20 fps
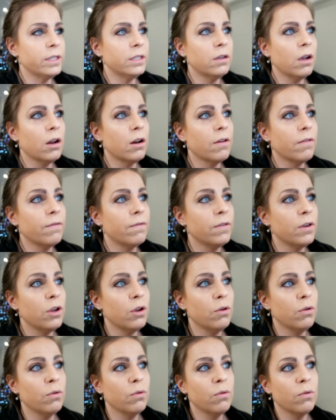got a
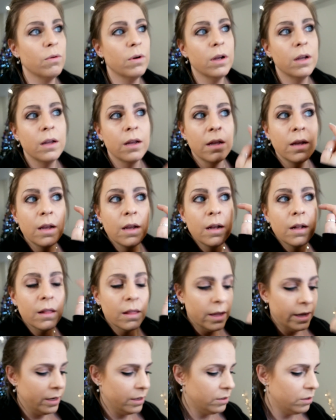few
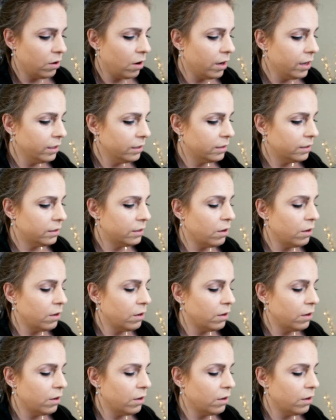like dots.